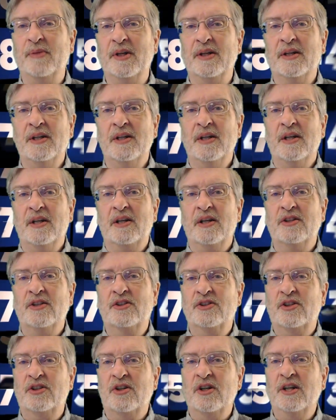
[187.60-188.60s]
me
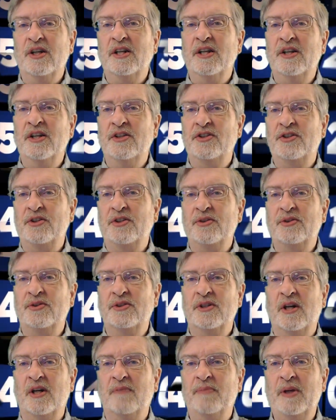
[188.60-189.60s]
concerning
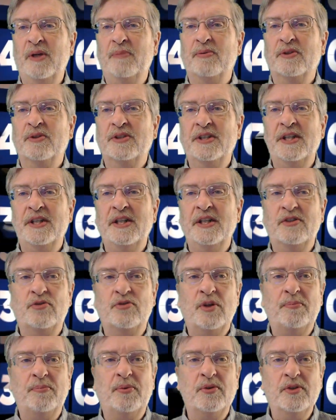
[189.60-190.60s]
issues of people seeing
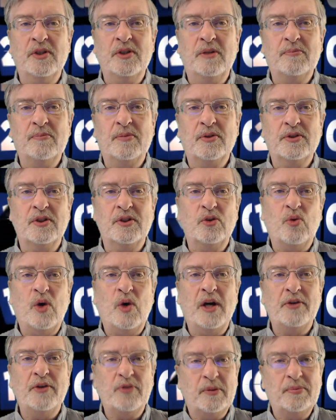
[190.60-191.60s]
triple numbers and
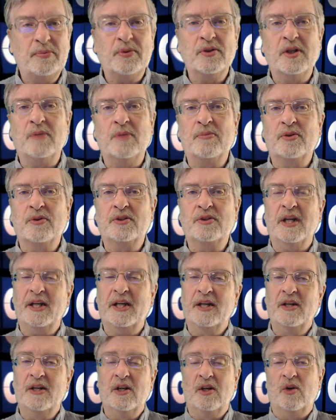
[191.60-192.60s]
quadruple numbers like
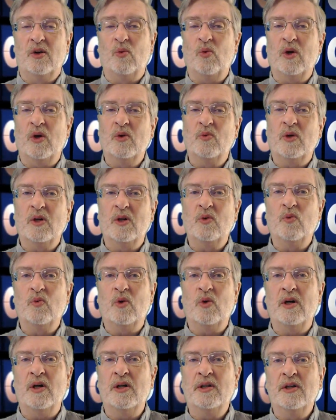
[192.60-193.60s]

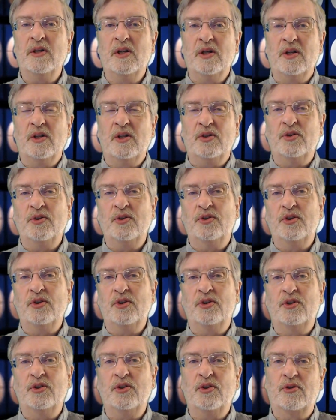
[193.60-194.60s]
111,
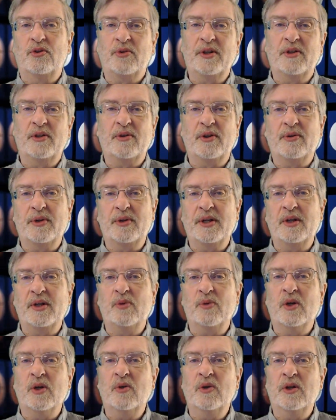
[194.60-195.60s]
222, 333,
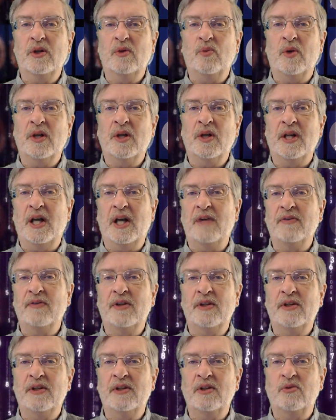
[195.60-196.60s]

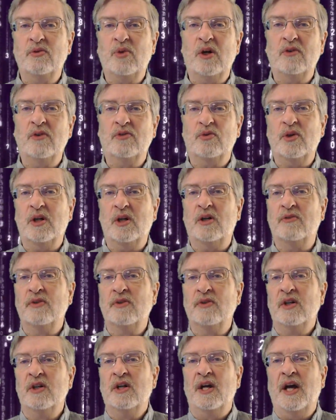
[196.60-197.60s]
111, 1212
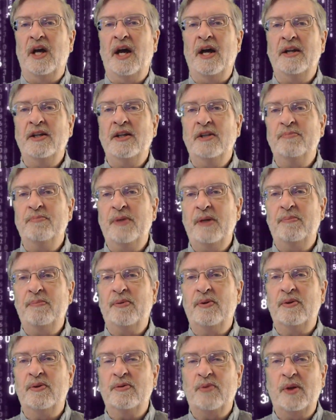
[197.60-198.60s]
and these
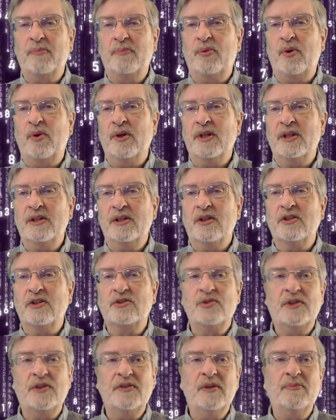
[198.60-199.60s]
people report that they're
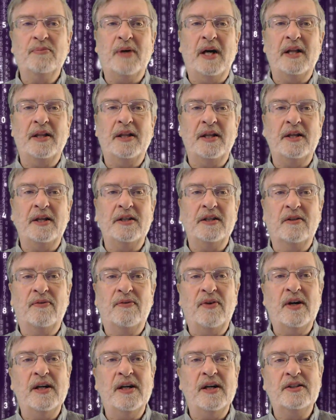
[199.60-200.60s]
driven by these to
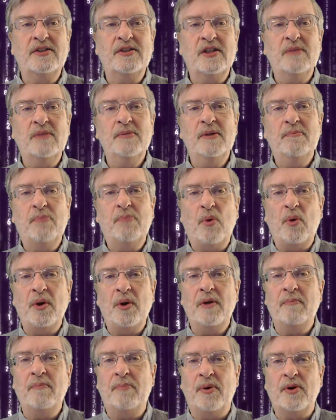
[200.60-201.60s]
find some
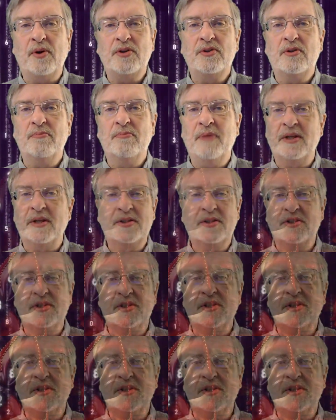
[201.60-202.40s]
important personal message